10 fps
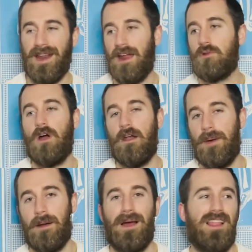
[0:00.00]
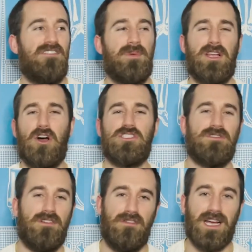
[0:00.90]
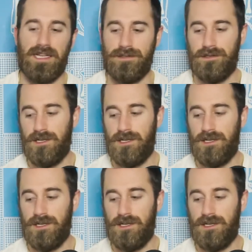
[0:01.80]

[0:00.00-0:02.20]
I don't cut them out of my life because of a fucking